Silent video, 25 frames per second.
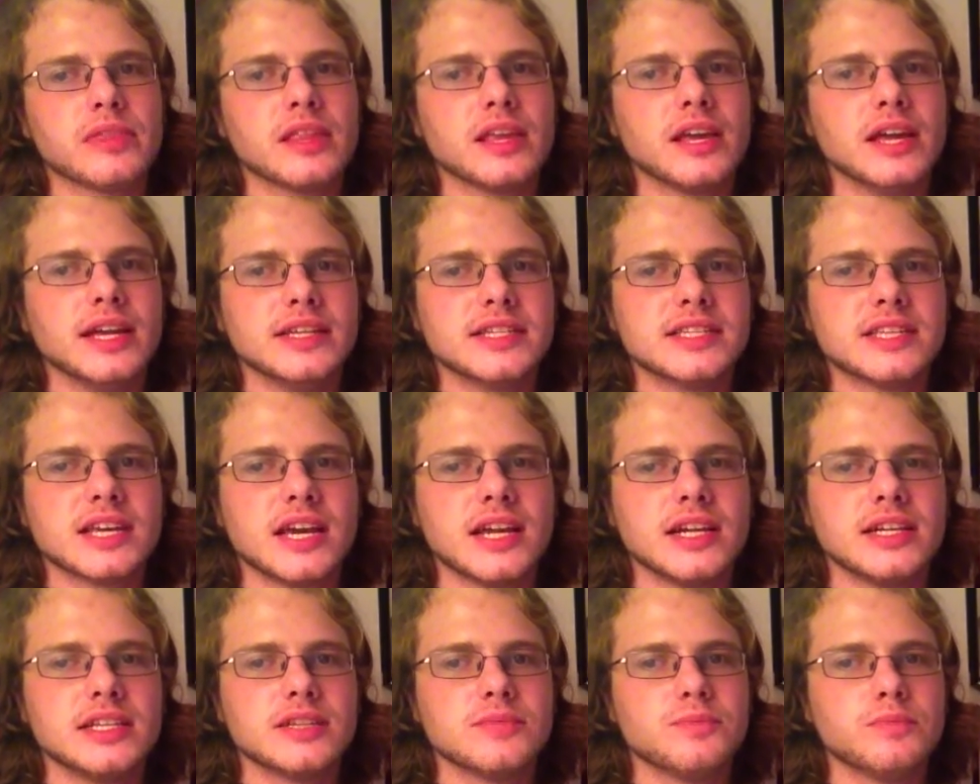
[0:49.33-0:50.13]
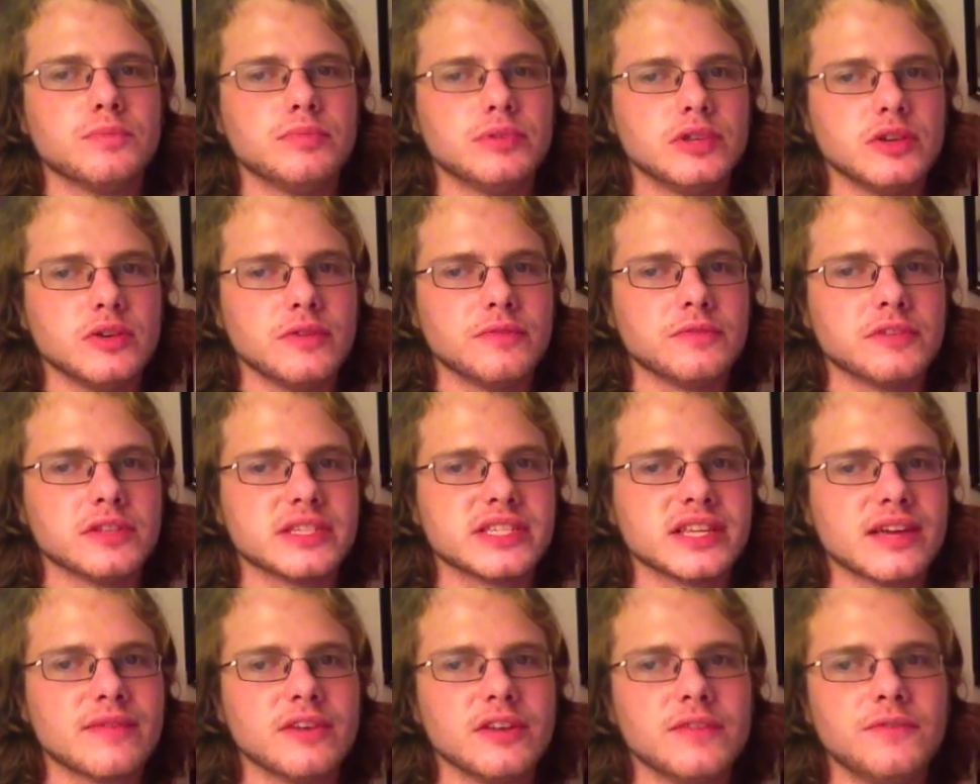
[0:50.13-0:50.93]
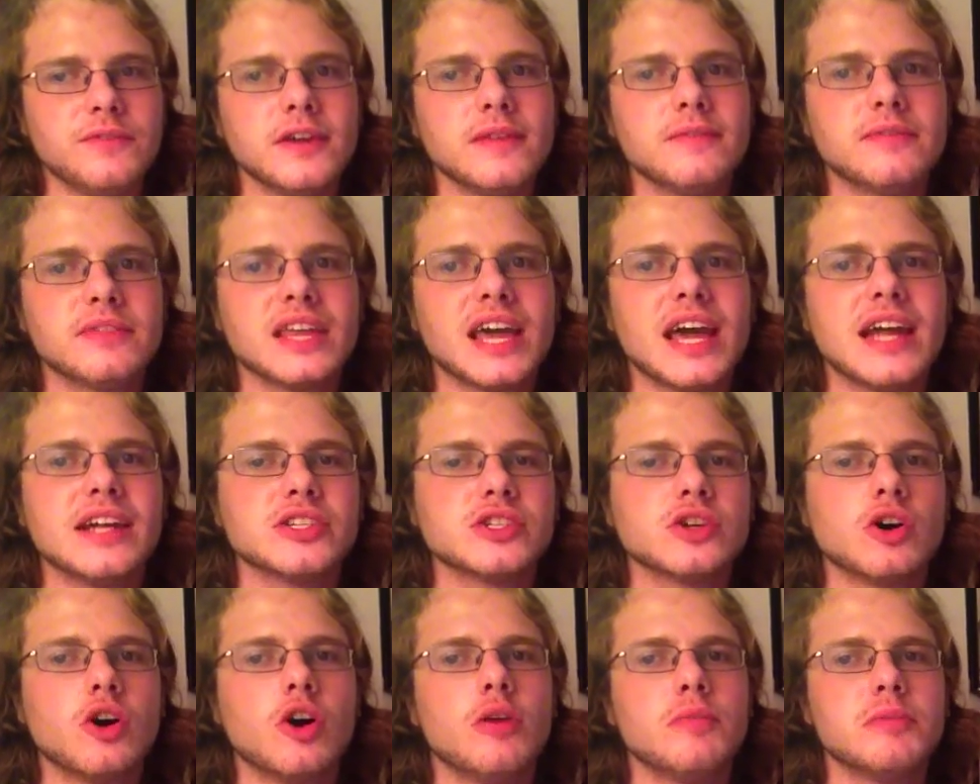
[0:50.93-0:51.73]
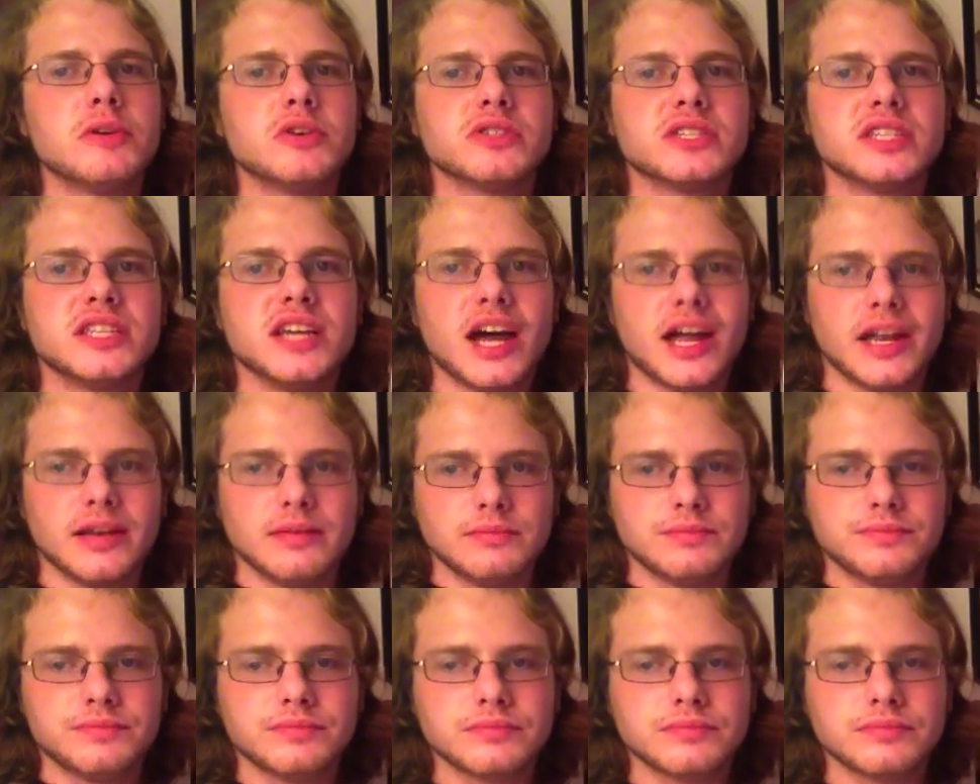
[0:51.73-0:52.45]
I decided to do it for the 75th. That is almost done.